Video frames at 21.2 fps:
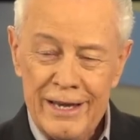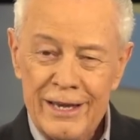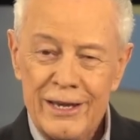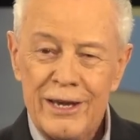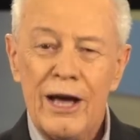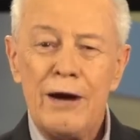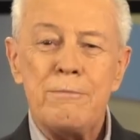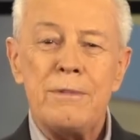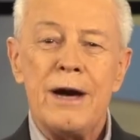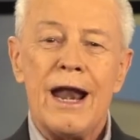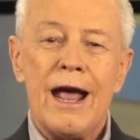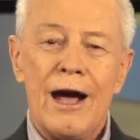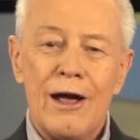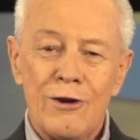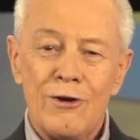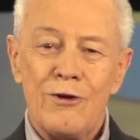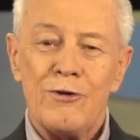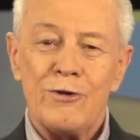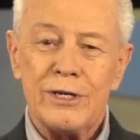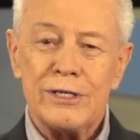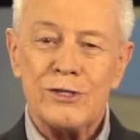Yeah, but how
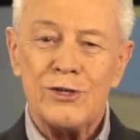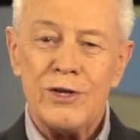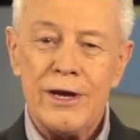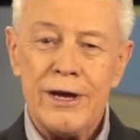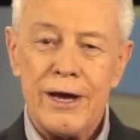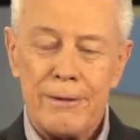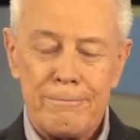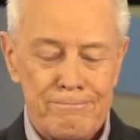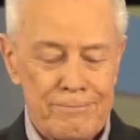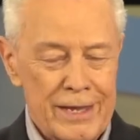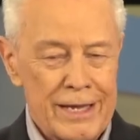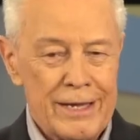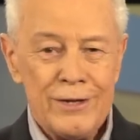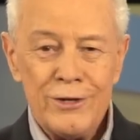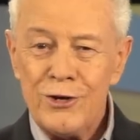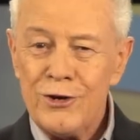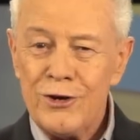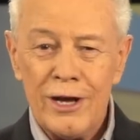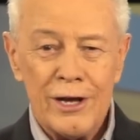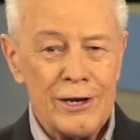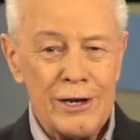long is that?
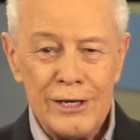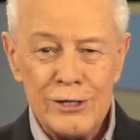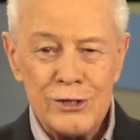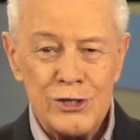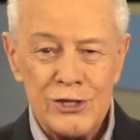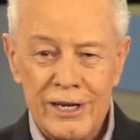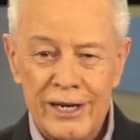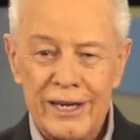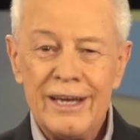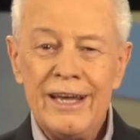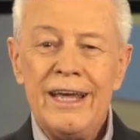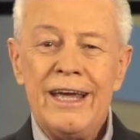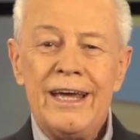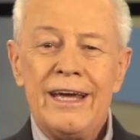You're not listening.